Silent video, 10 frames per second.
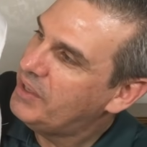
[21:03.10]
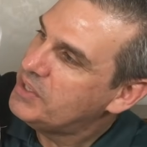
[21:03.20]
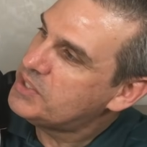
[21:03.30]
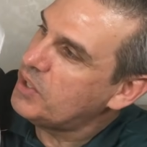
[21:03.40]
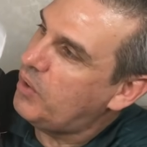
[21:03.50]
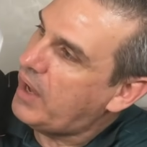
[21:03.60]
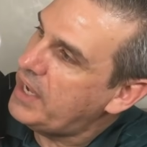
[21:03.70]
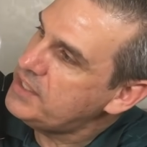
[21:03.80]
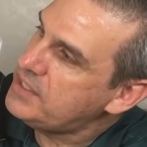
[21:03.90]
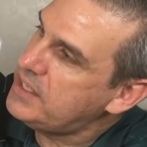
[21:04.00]
so
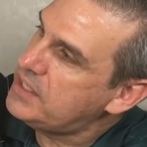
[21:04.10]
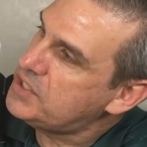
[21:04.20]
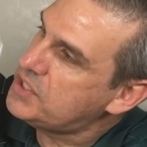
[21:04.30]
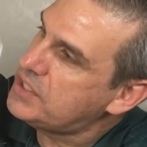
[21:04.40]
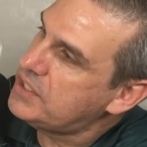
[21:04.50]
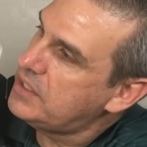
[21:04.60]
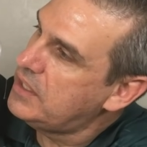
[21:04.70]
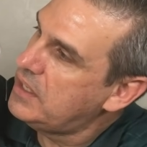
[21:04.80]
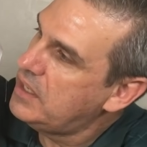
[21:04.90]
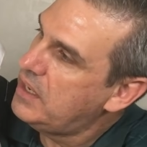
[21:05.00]
I stitched
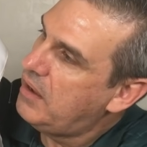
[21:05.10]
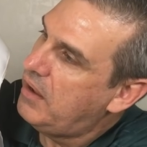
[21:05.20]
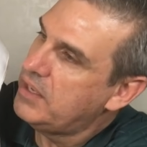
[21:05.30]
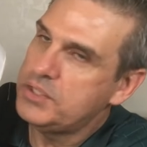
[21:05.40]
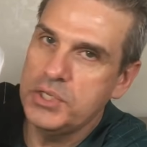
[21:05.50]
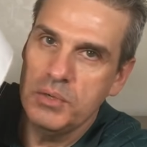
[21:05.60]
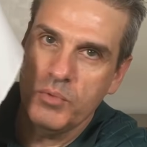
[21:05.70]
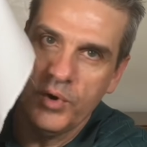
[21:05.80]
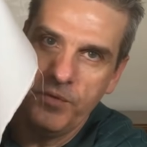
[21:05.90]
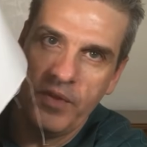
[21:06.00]
2
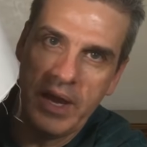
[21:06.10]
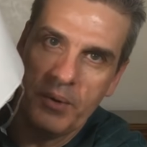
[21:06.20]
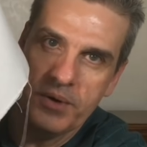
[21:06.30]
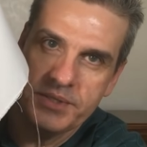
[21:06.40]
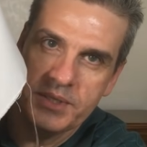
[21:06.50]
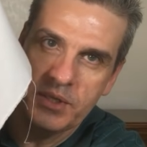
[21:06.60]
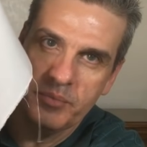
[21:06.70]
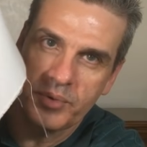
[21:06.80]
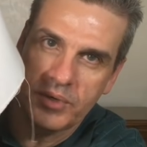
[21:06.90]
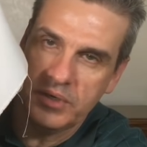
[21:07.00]
more flowers in the
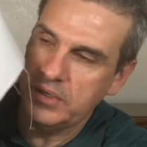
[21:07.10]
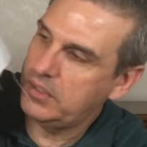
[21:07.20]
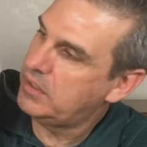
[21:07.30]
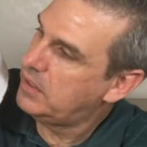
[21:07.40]
border,